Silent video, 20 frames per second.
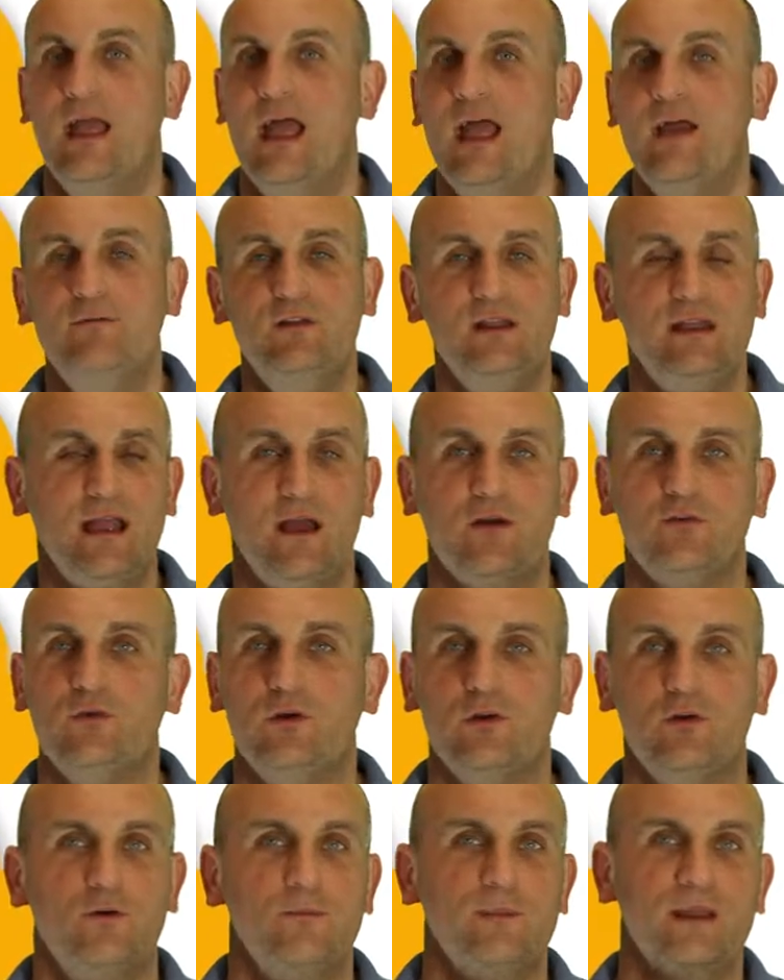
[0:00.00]
Everything else,
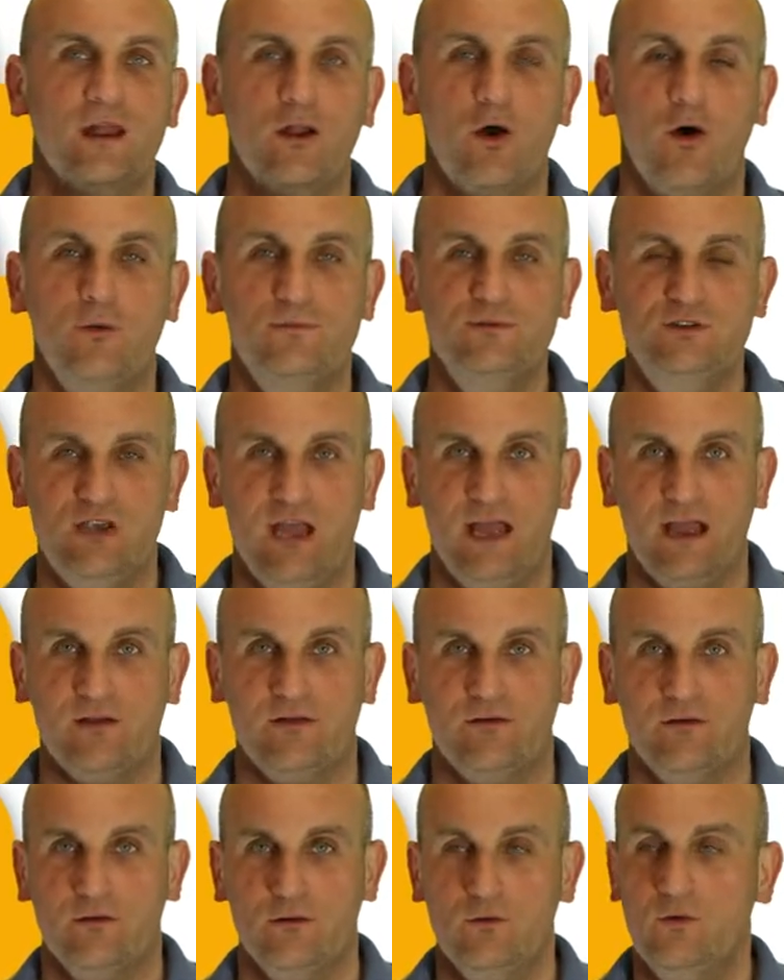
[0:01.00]
we call me an
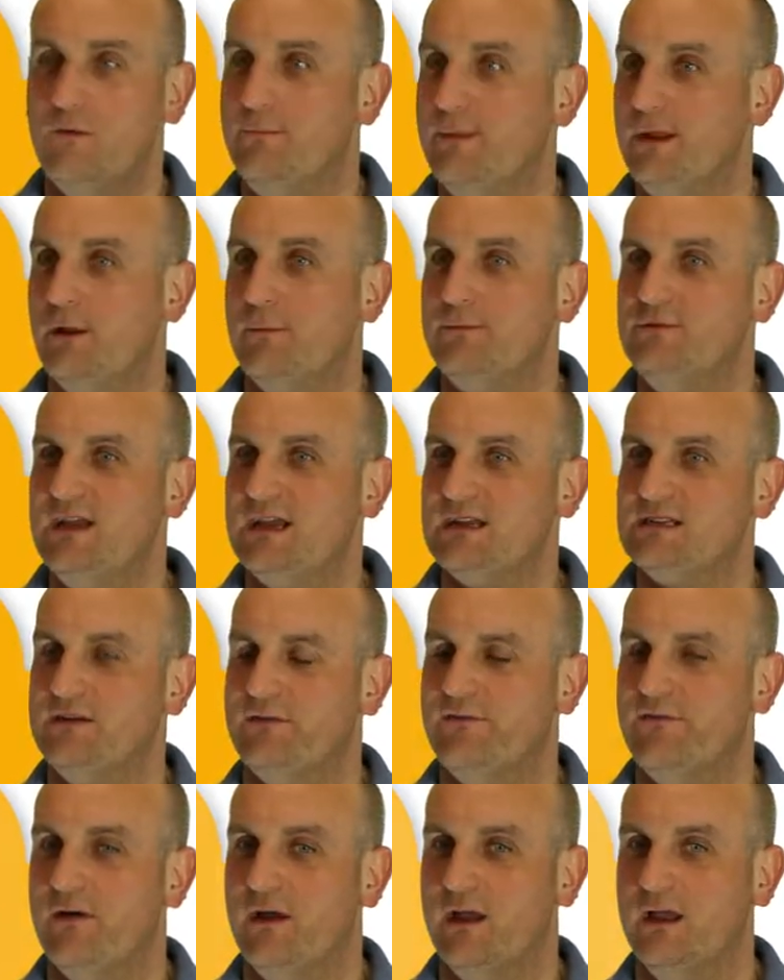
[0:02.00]
object. Oh, I've been
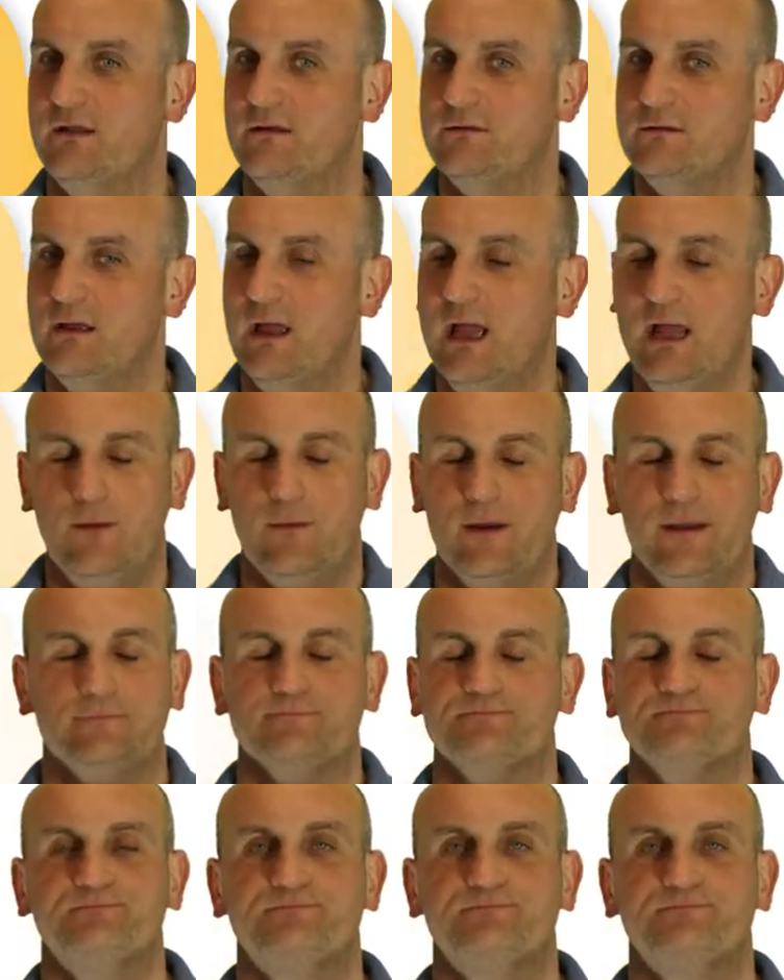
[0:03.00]
objectified. Anyway,